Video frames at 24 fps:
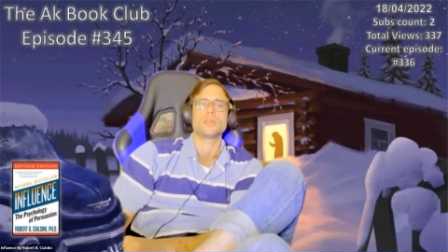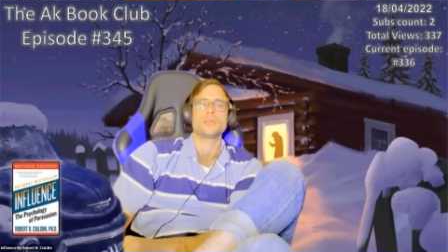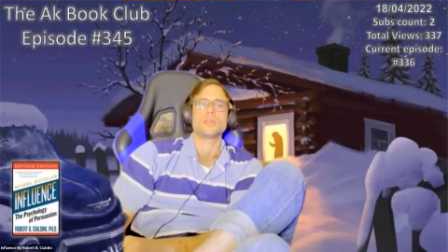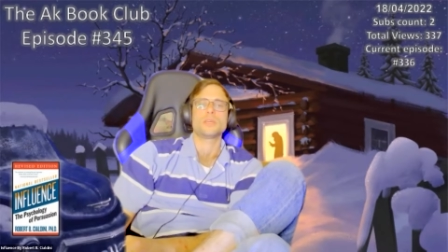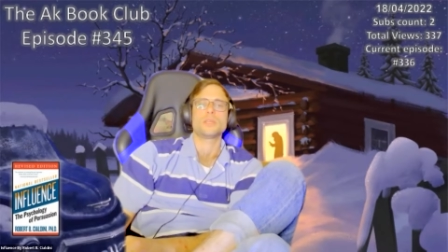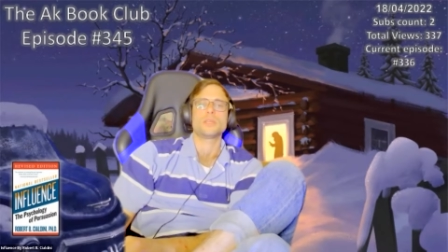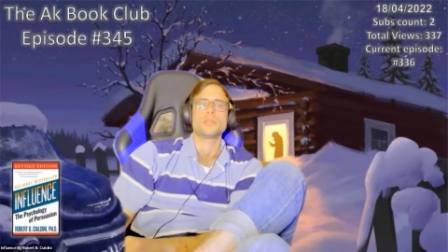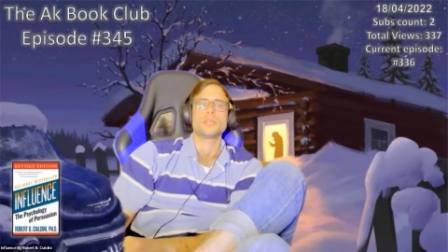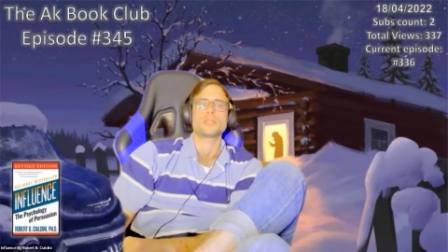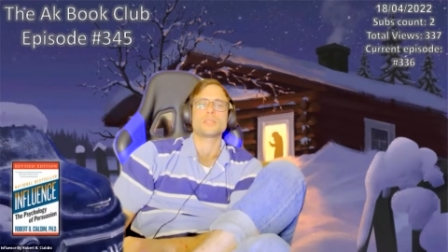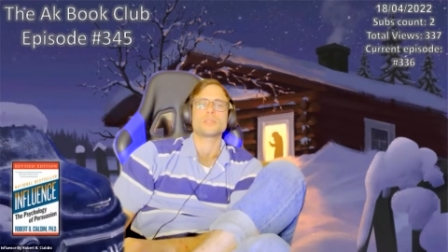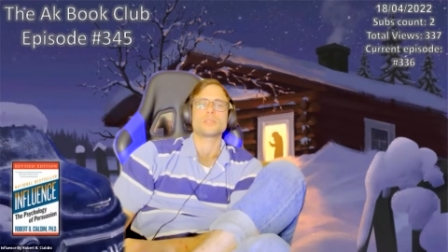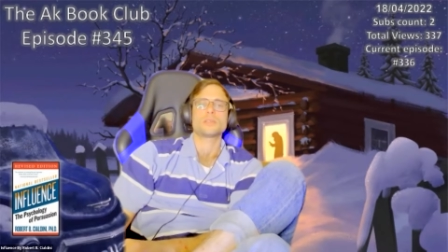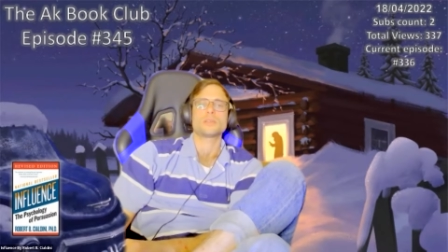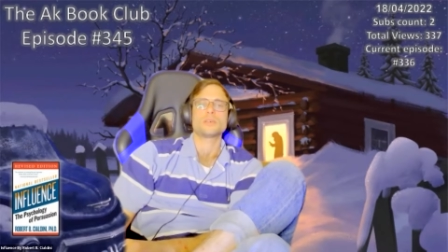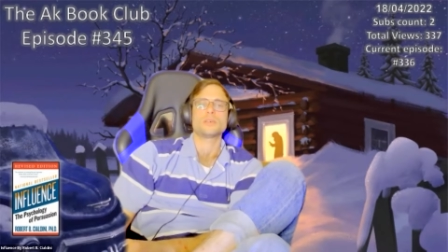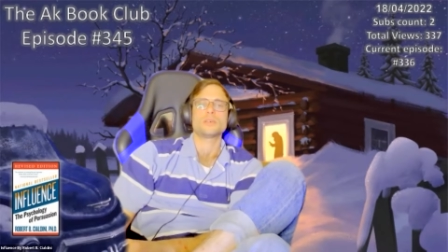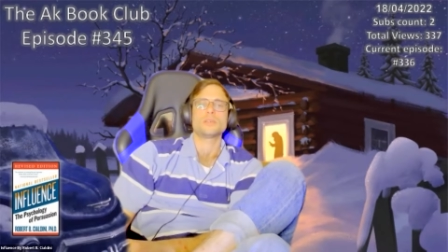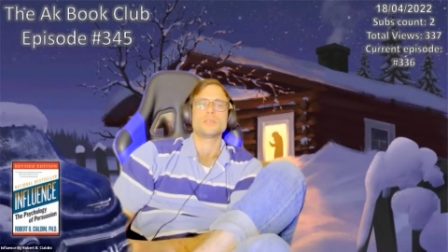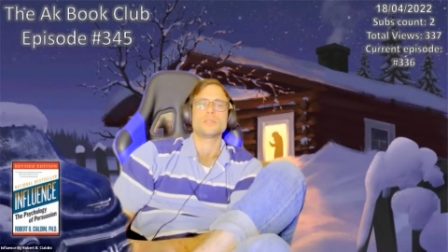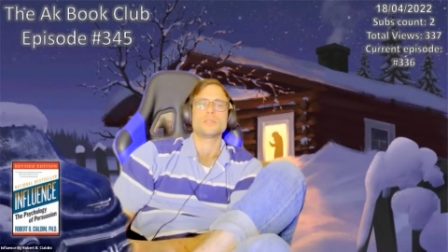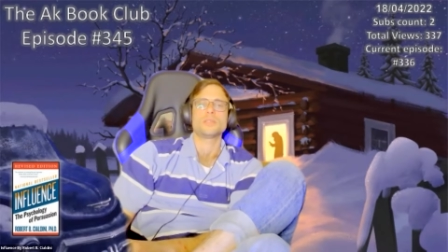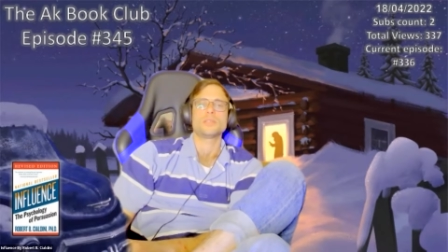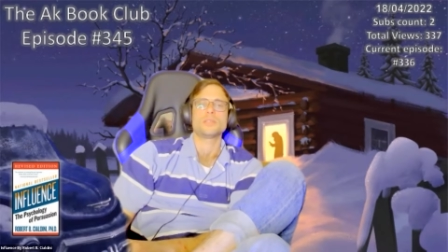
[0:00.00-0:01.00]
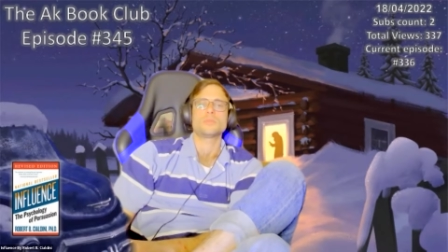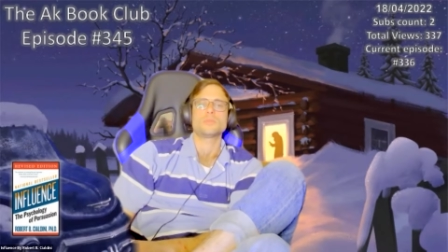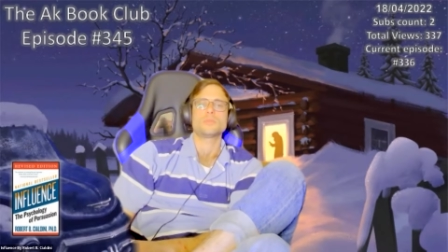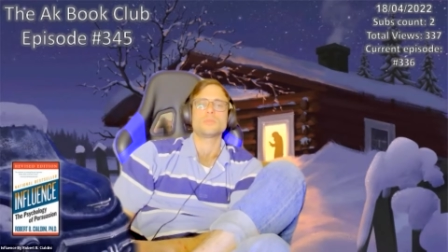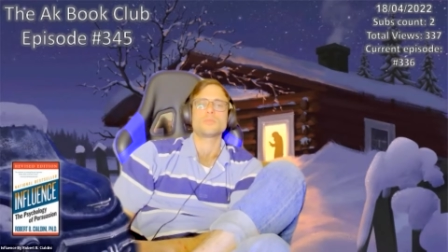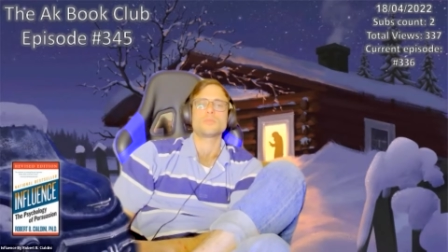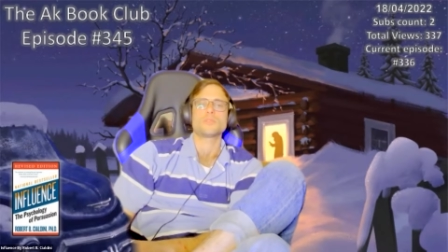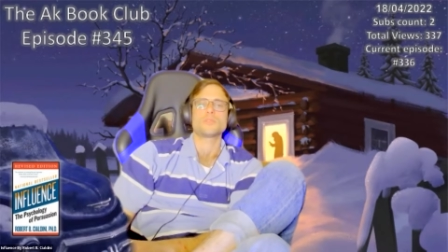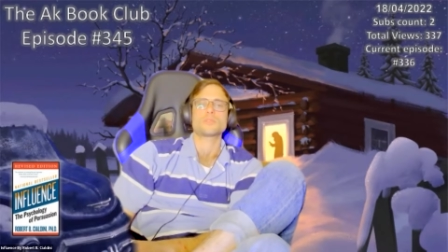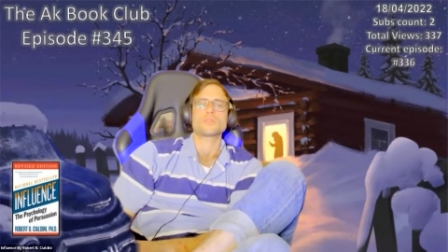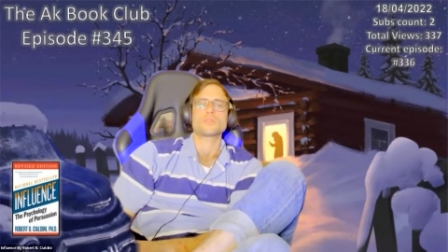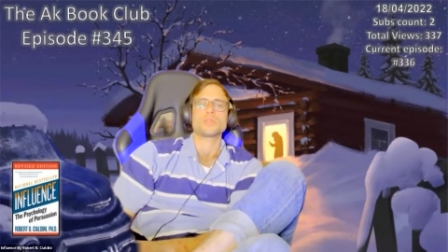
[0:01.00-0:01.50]
Later,
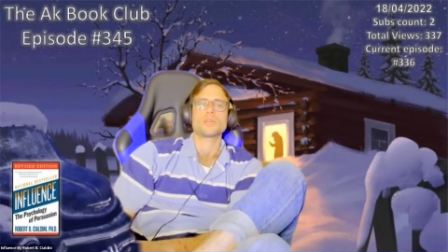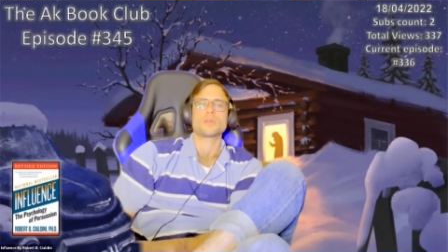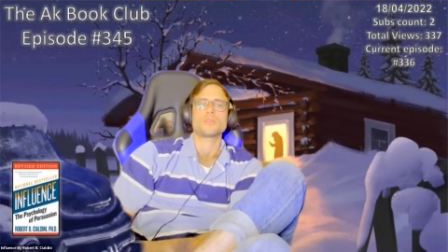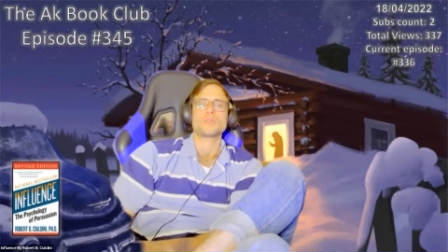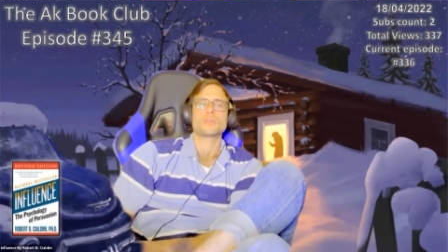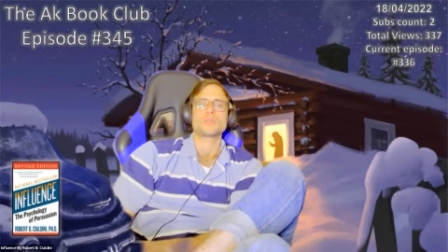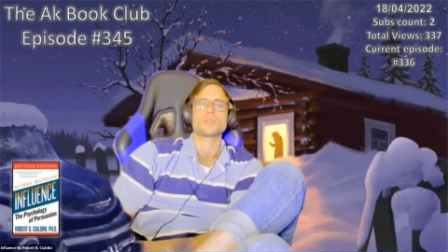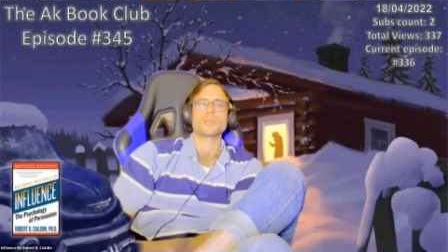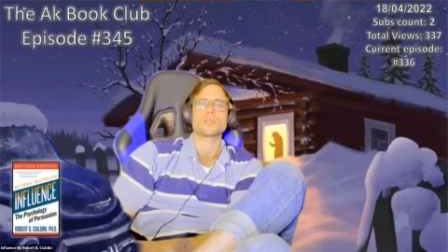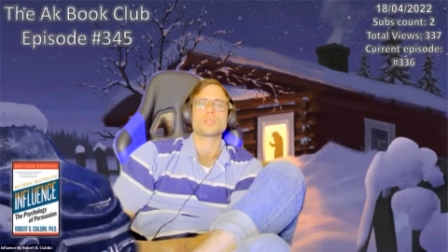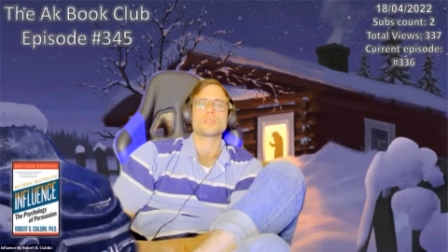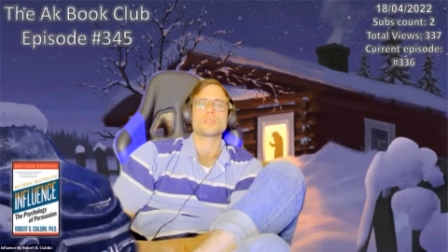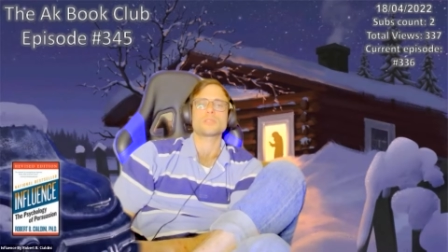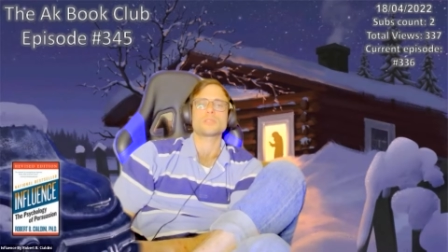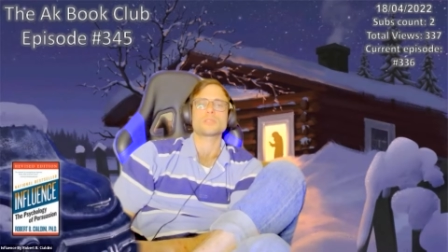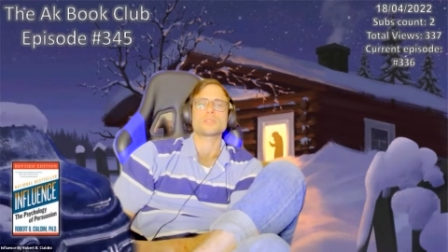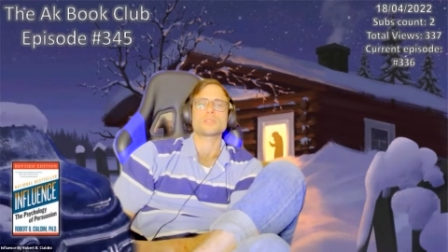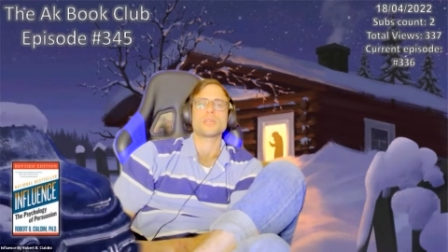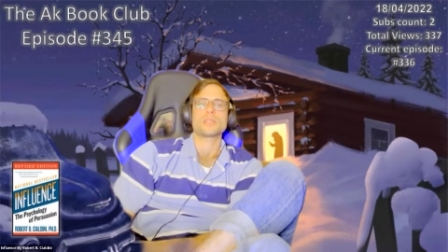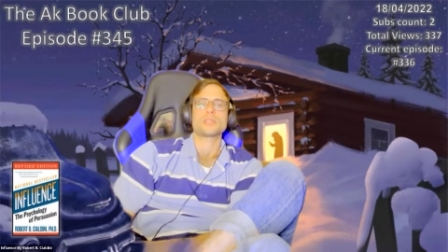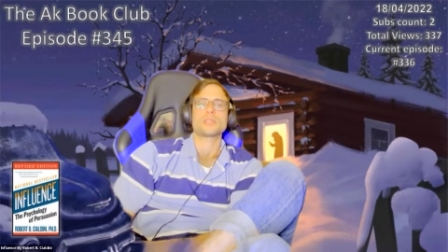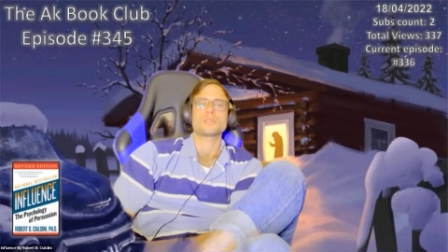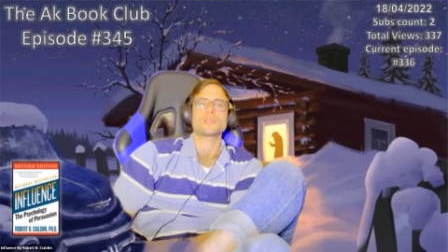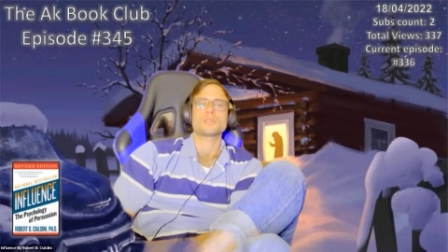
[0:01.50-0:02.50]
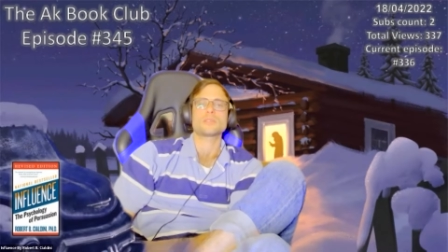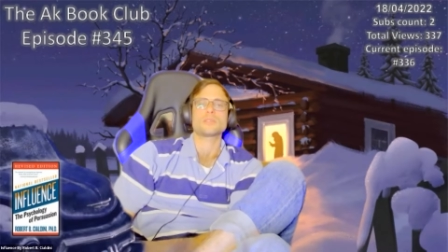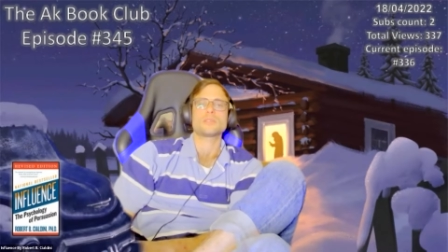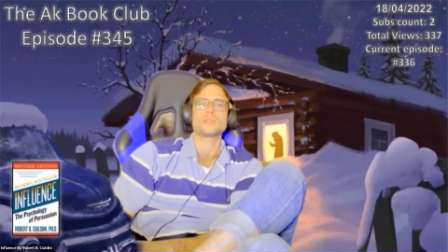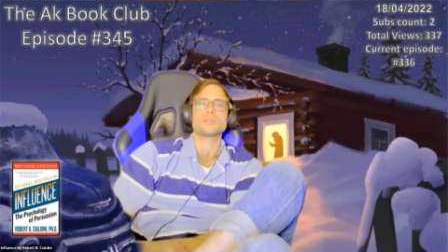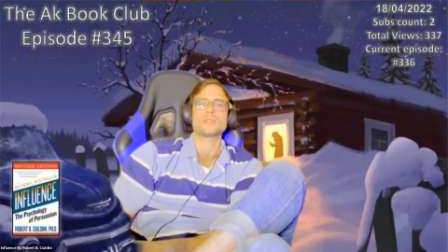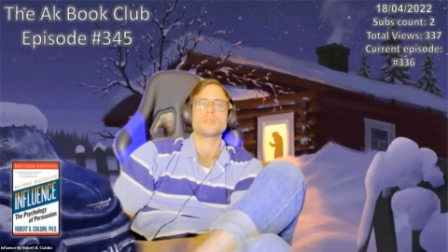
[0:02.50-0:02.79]
before the contract is signed,